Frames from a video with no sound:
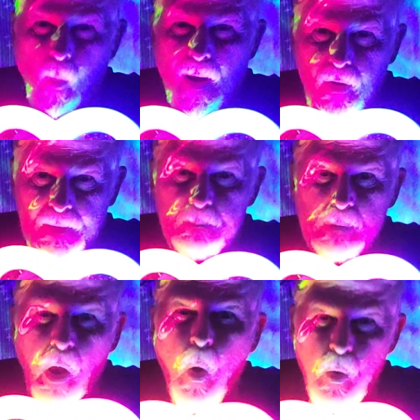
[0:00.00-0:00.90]
where it
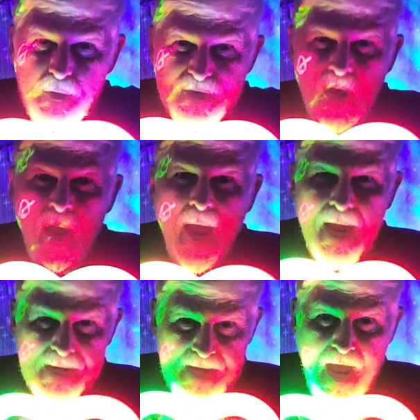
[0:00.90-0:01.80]
blows.
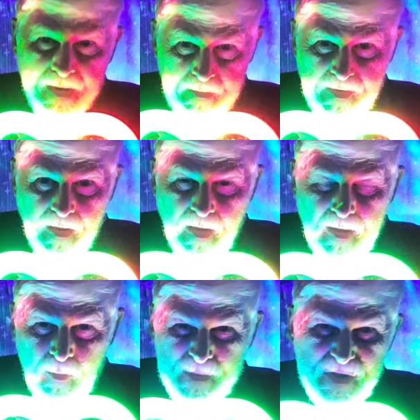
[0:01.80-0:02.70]
And yet uh,
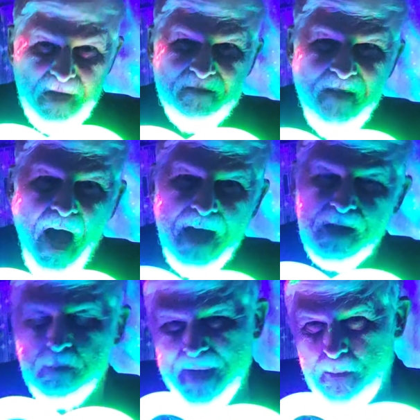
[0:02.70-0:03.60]
it was
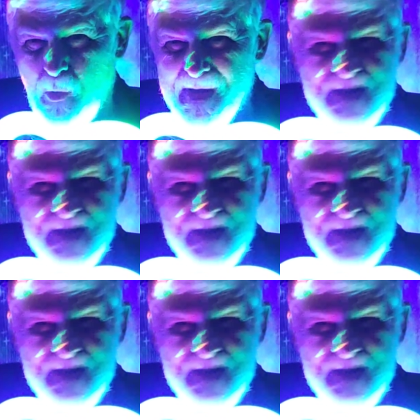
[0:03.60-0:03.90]
defined that people